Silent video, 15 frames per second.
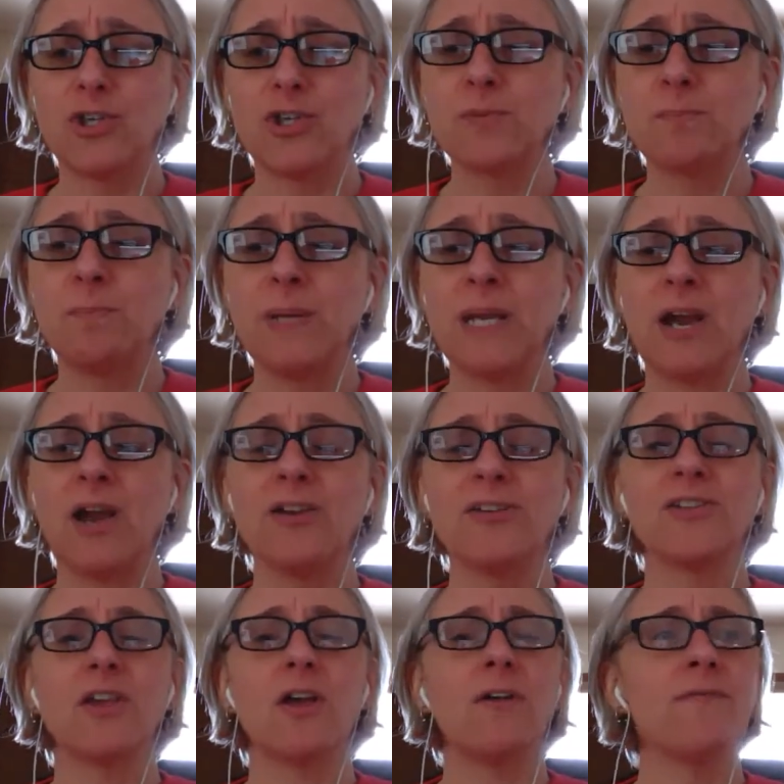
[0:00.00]
just
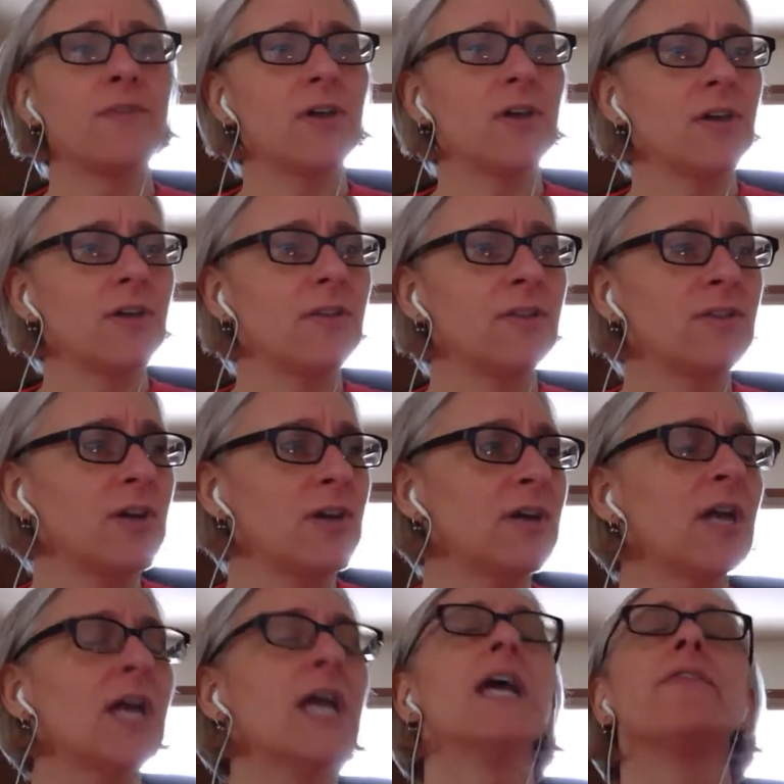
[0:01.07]
because of
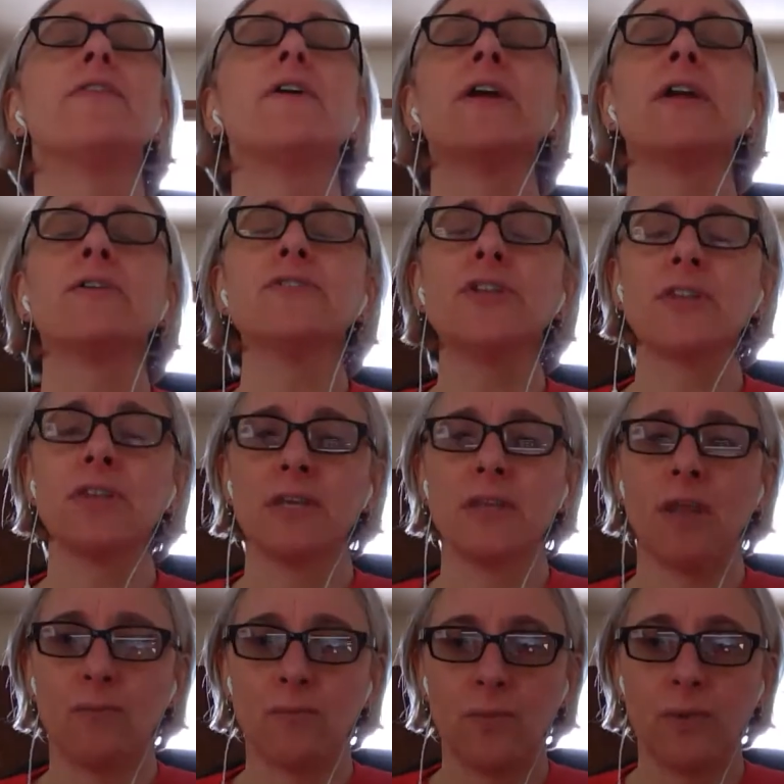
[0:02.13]
the here's the thing
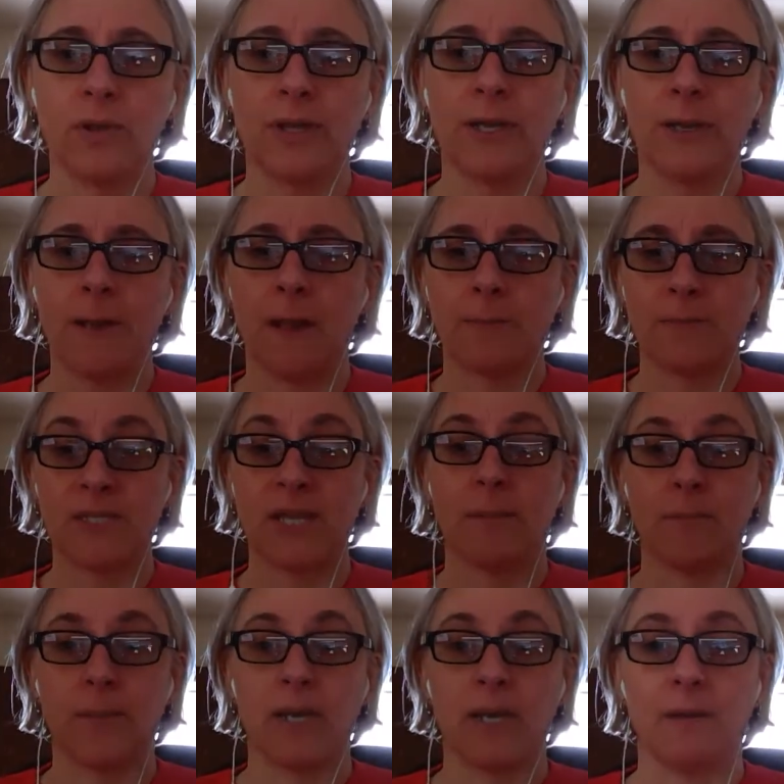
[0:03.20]
that really
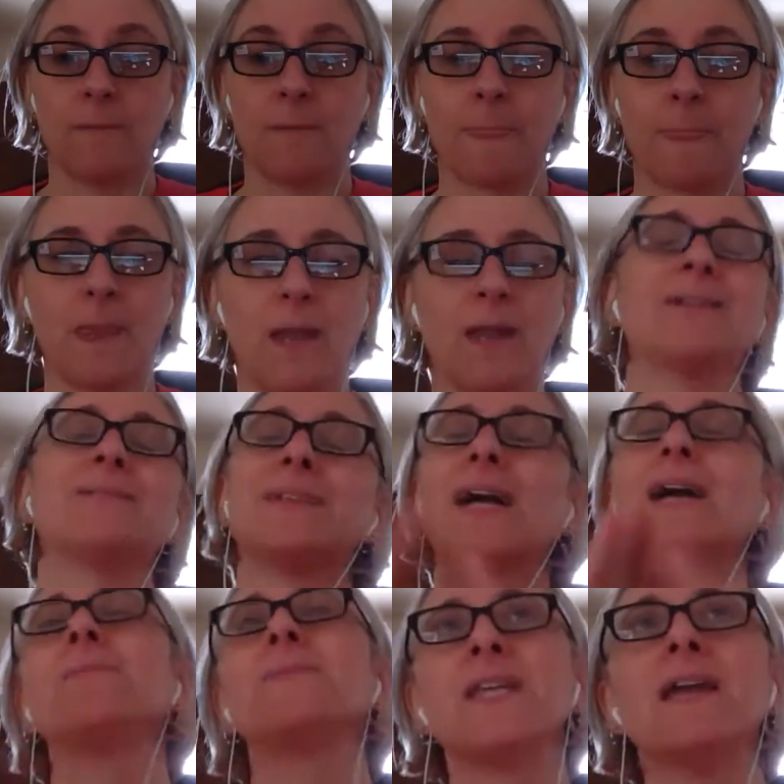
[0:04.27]
upset me.
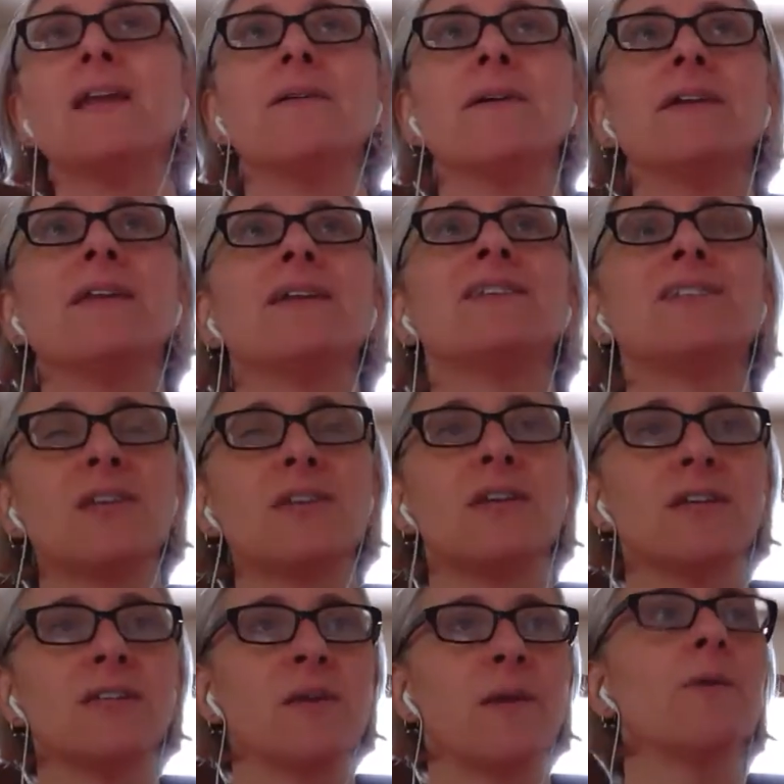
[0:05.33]

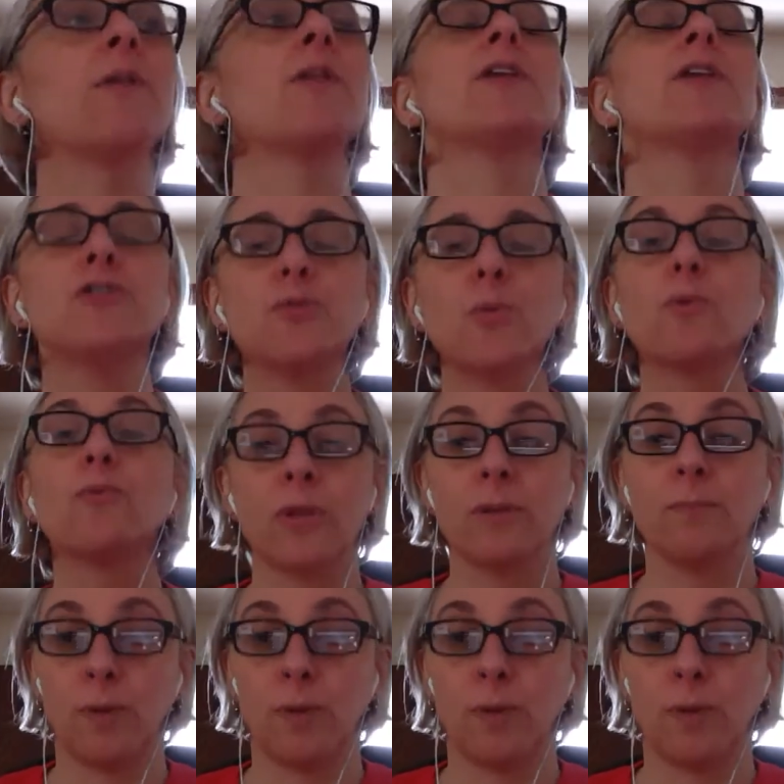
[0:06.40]
Here's what really